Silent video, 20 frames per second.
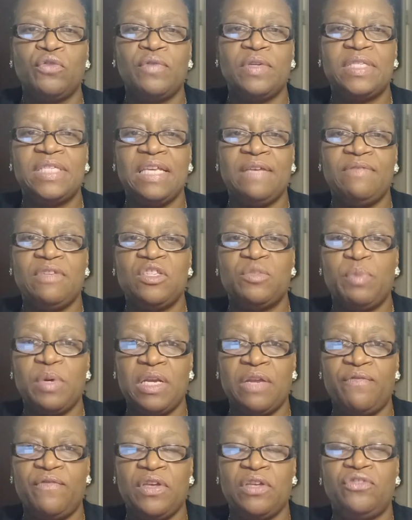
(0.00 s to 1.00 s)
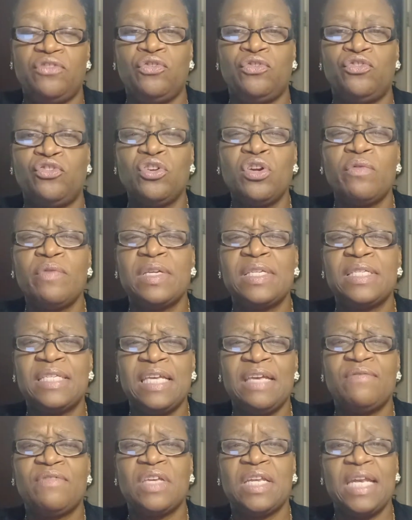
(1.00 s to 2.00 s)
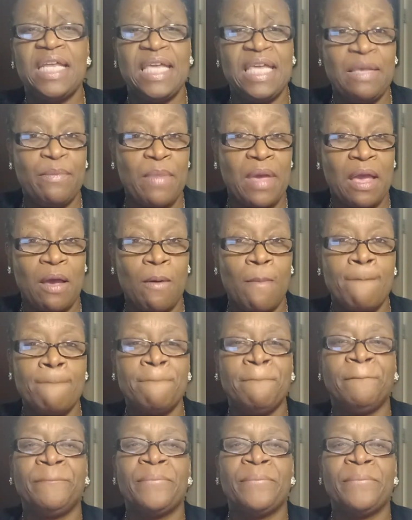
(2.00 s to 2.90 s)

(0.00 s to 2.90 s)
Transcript: receive these benefits. You should have received an email.